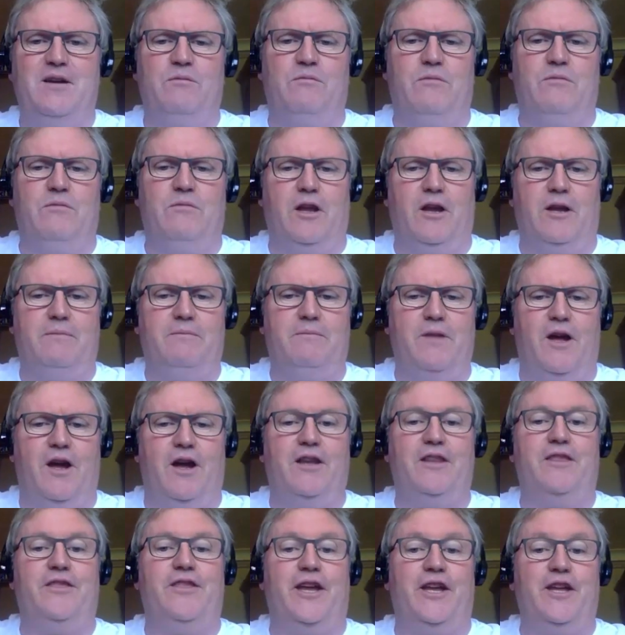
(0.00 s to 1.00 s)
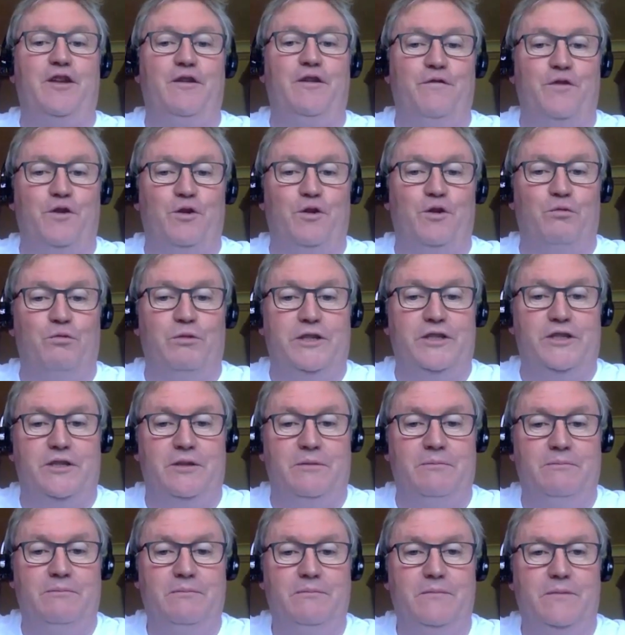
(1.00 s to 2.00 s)
Well, I thank you for your
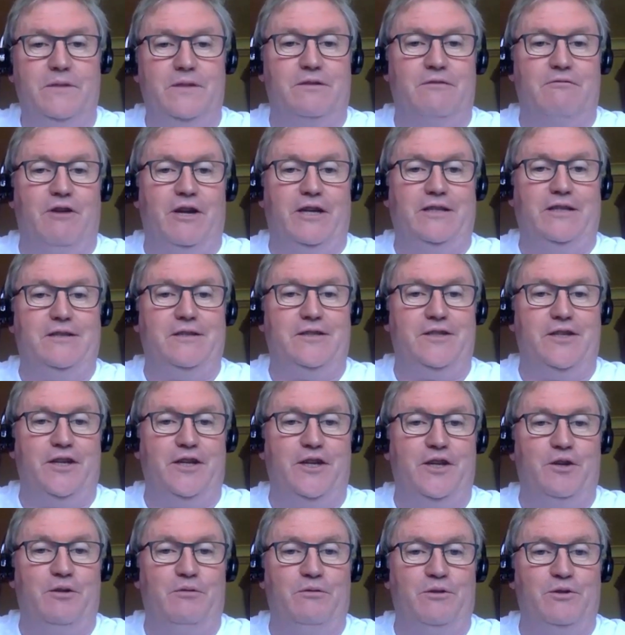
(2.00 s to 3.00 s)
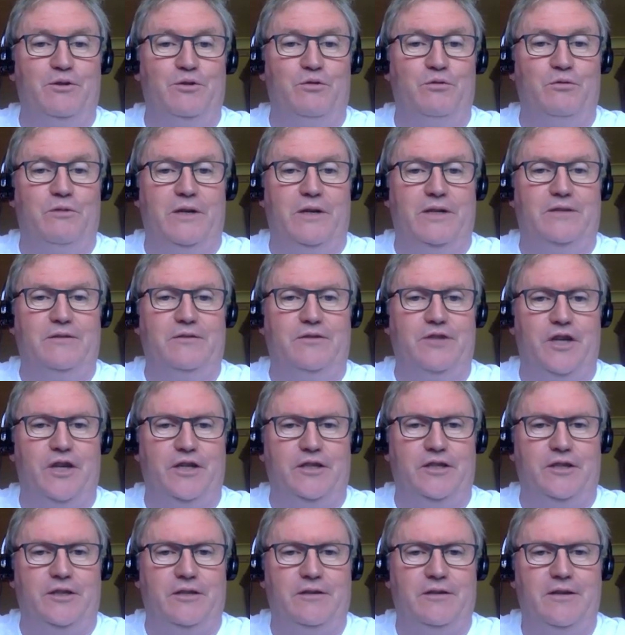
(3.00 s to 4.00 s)
wisdom. It's great to see you as always,
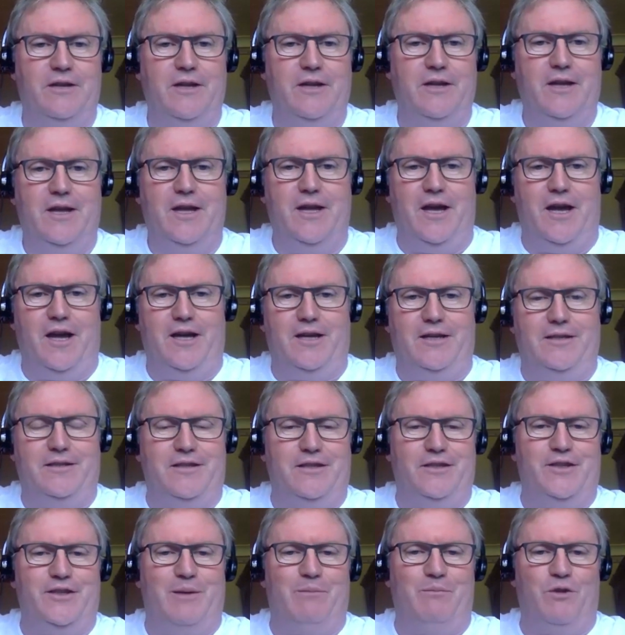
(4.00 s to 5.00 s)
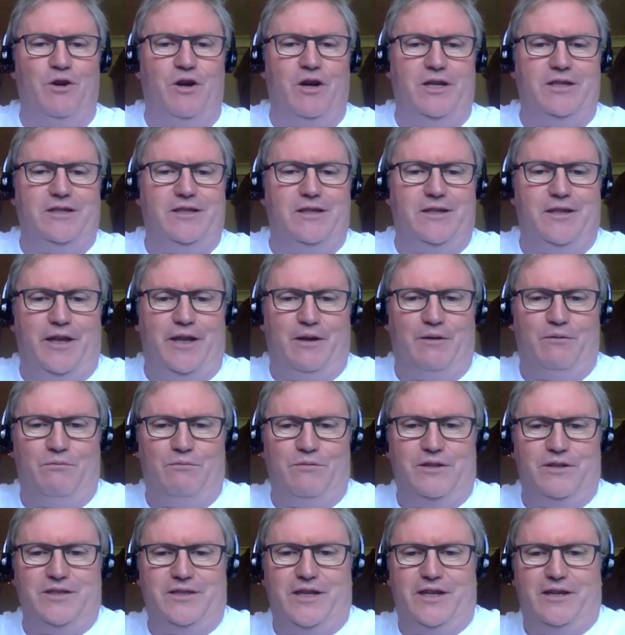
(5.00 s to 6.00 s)
Jason. To summarize, I think
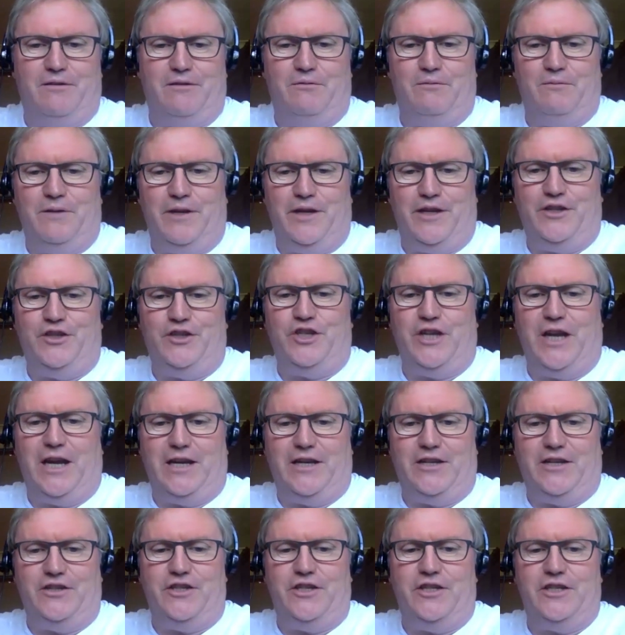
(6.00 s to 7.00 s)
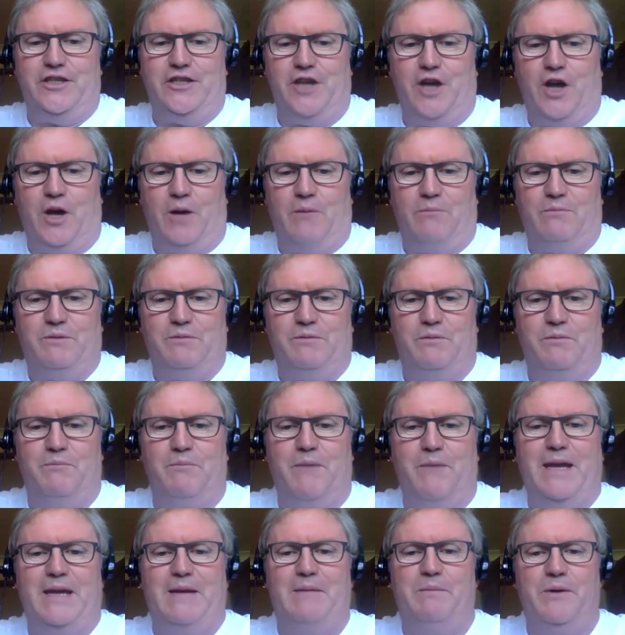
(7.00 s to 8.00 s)
we're still in challenging times, but
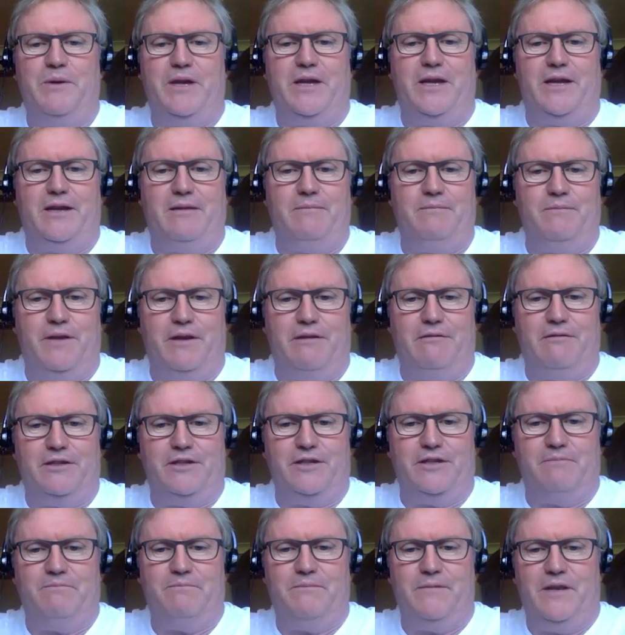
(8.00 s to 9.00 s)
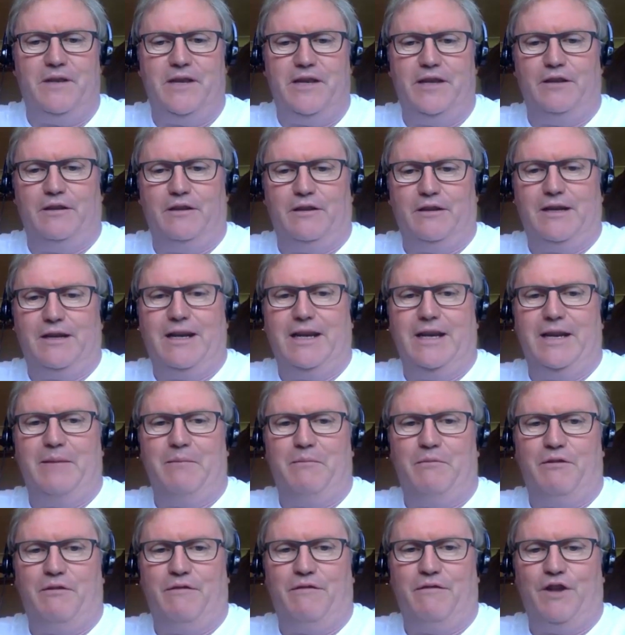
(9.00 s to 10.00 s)
maybe there is a little
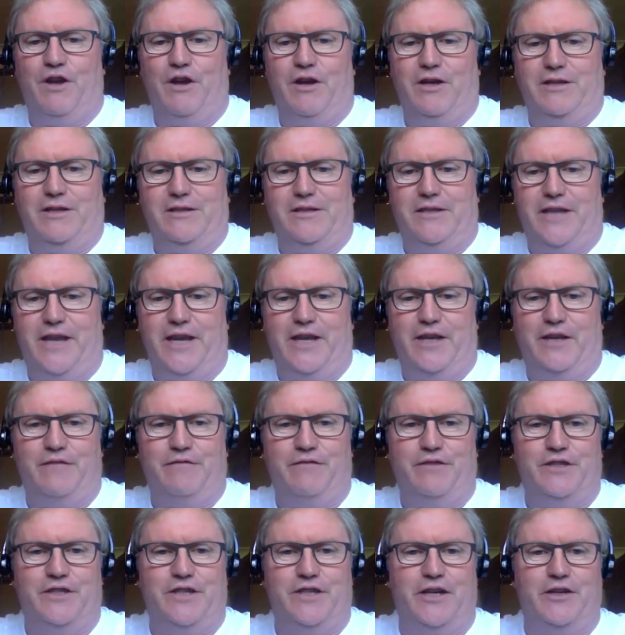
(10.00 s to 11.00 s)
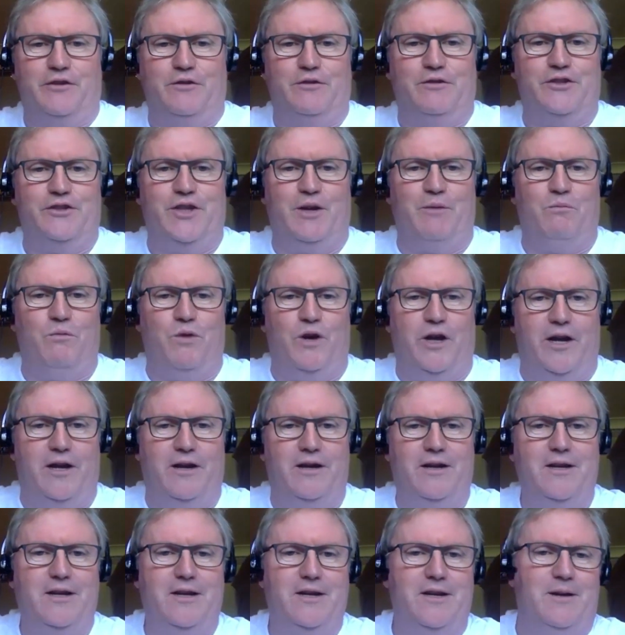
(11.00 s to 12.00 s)
glimmer of light at the end of a tunnel
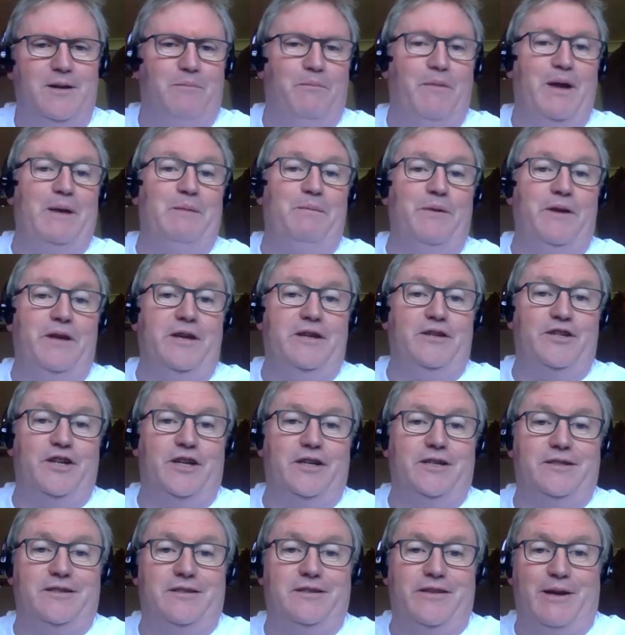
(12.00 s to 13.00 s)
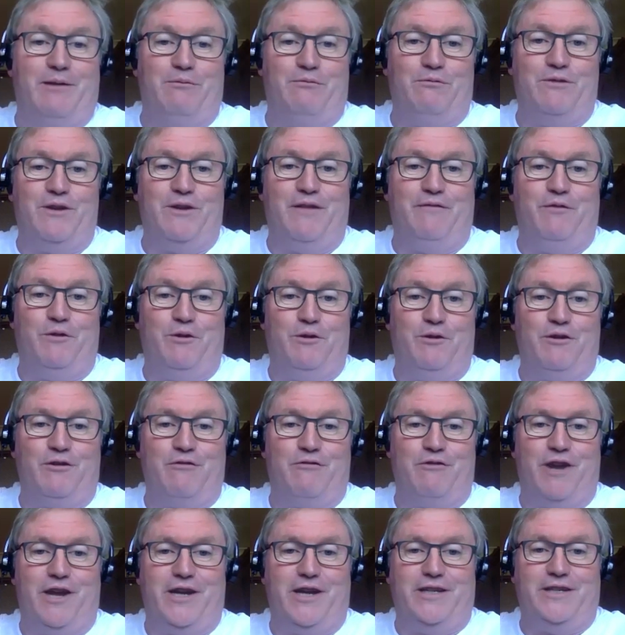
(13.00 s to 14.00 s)
somewhere. And maybe, Jason, that will give you a
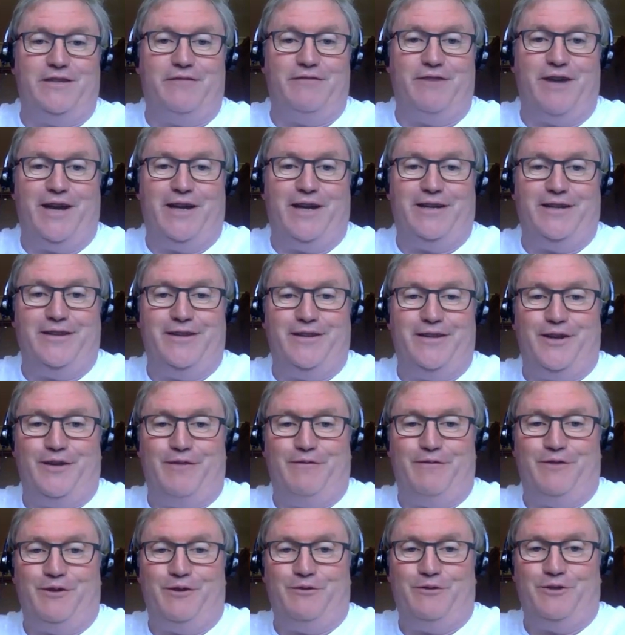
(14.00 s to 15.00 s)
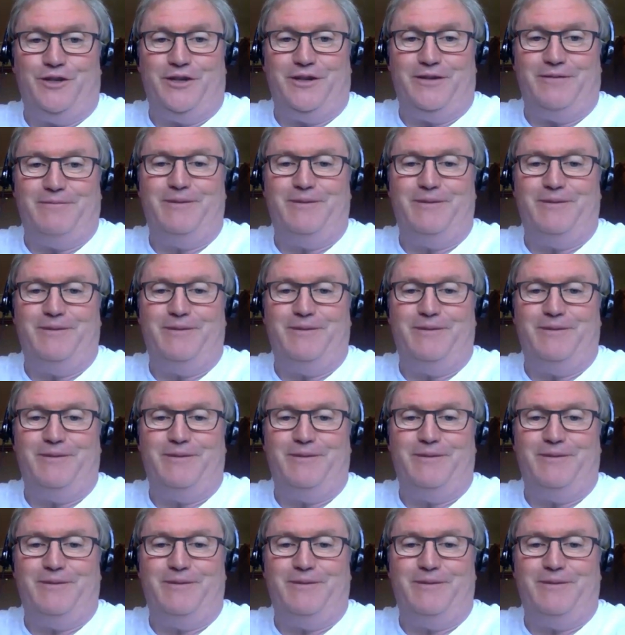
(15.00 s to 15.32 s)
creative ad in the near future.